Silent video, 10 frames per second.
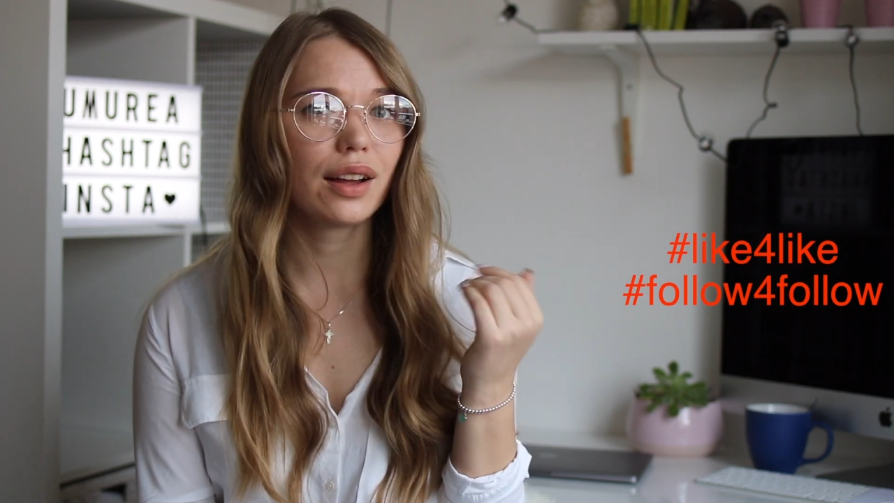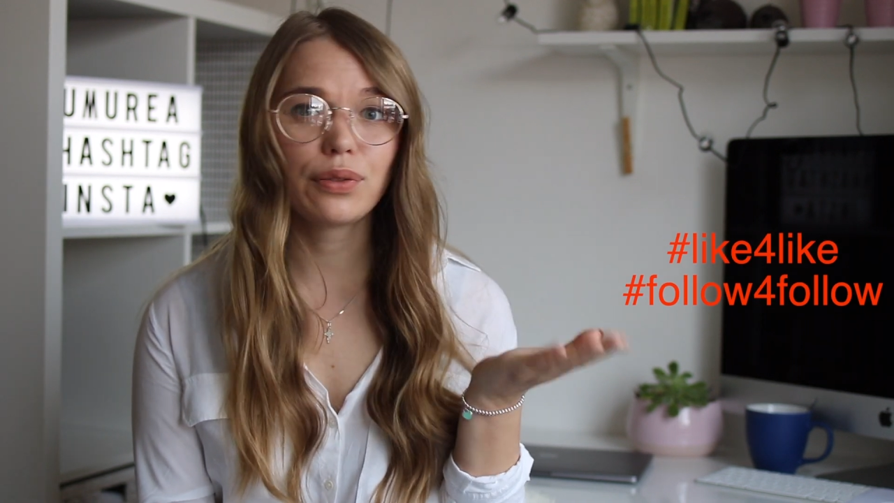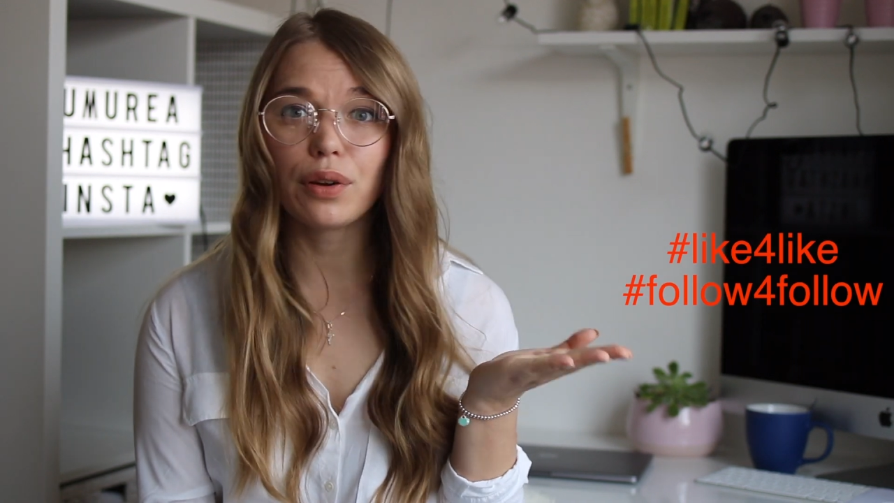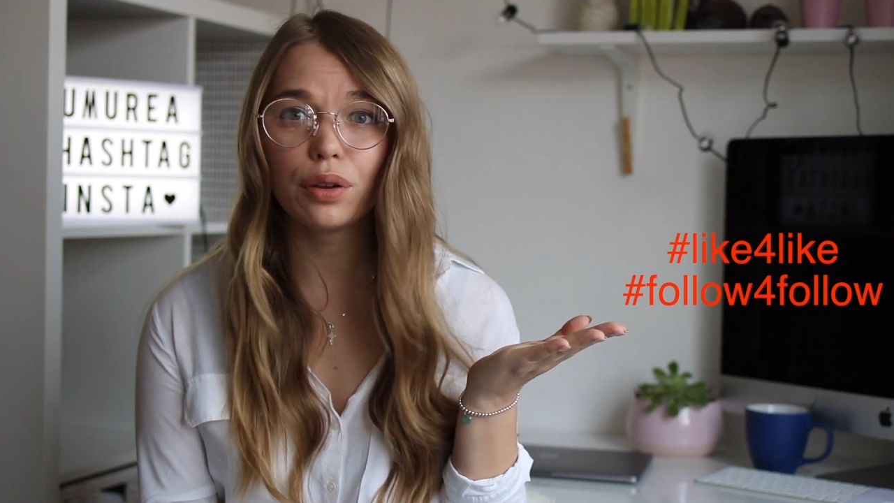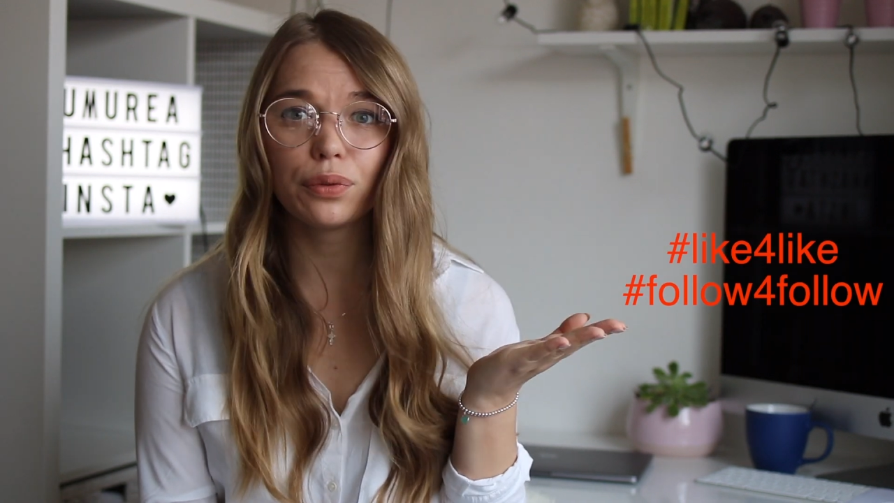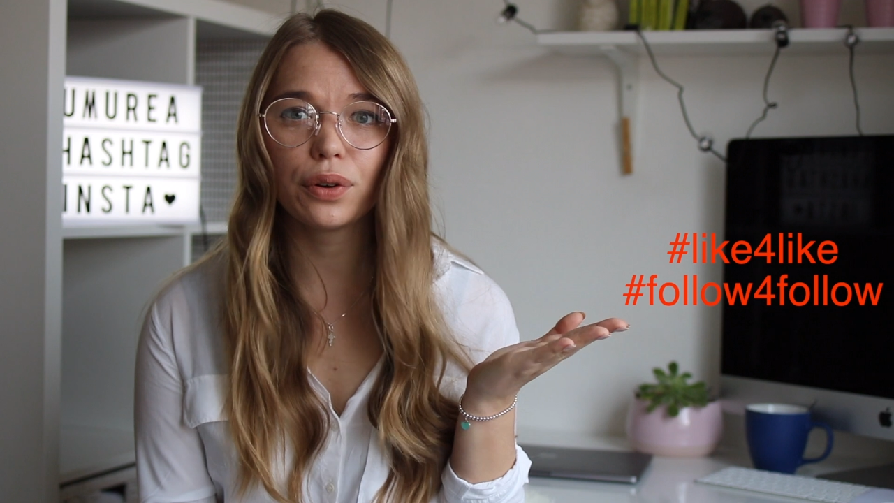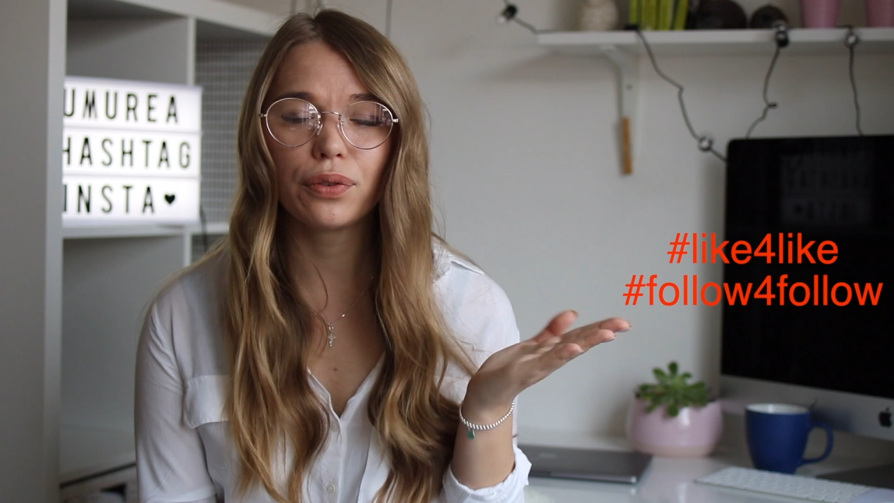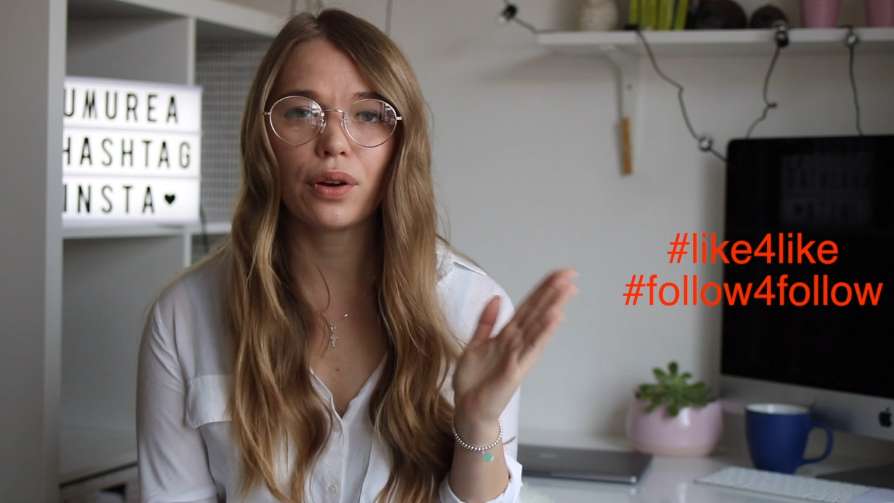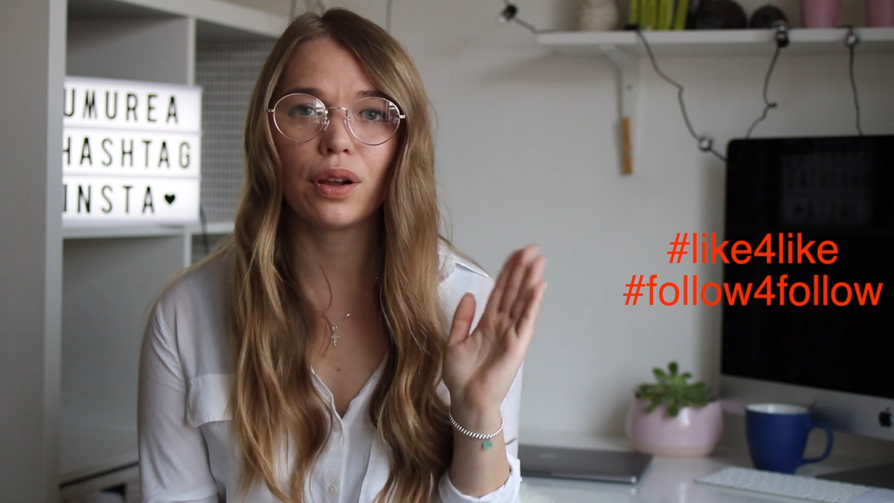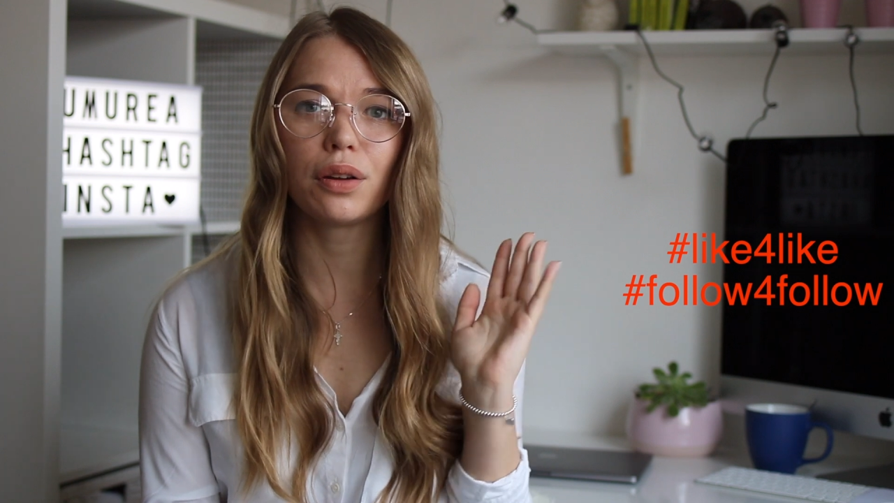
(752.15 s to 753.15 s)
follow for
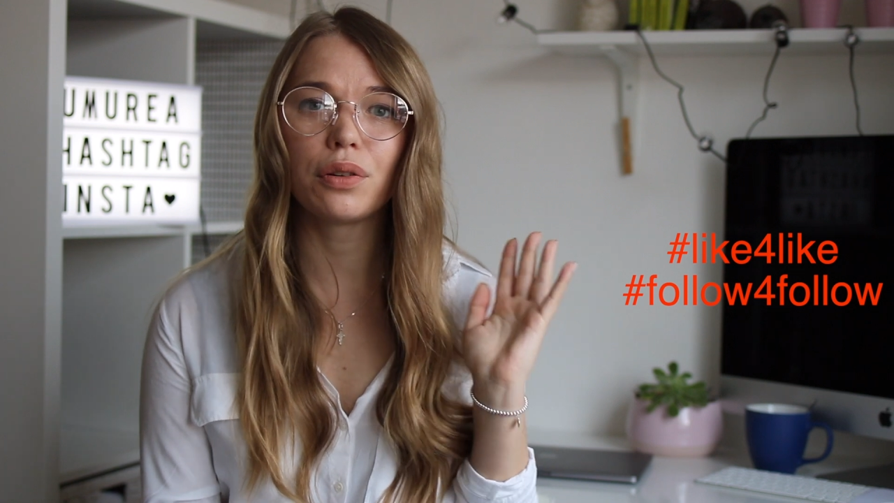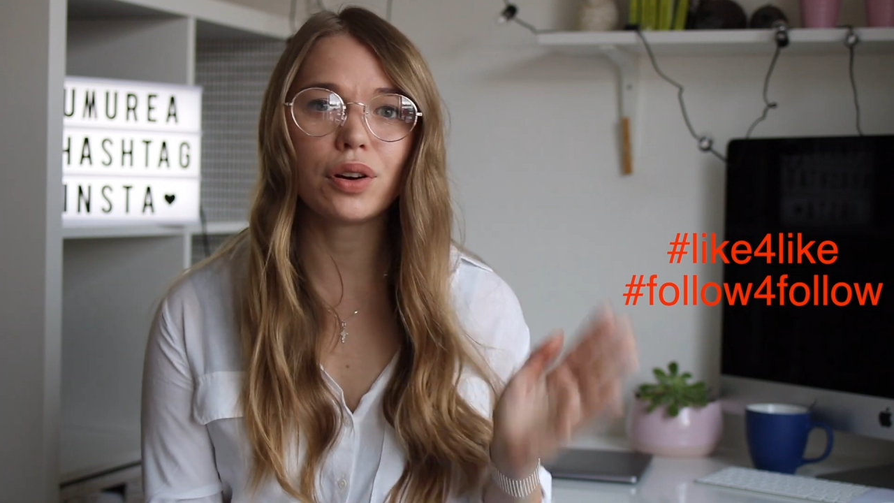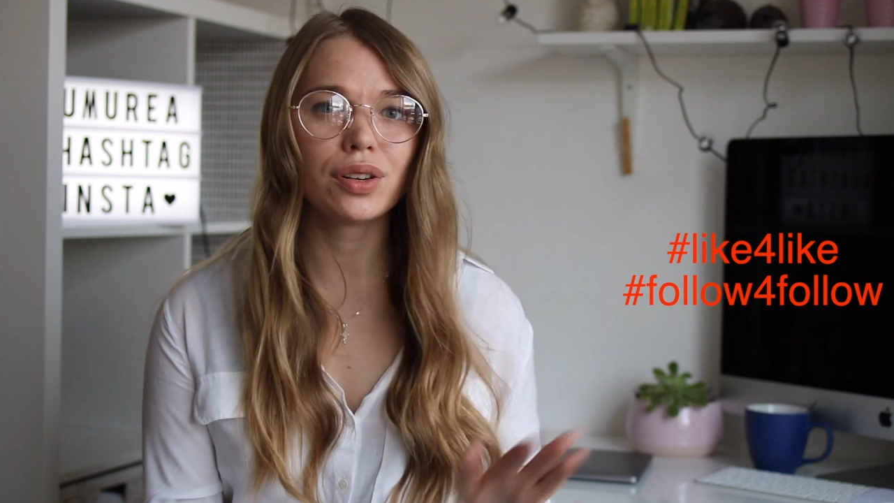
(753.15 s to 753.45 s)
follow,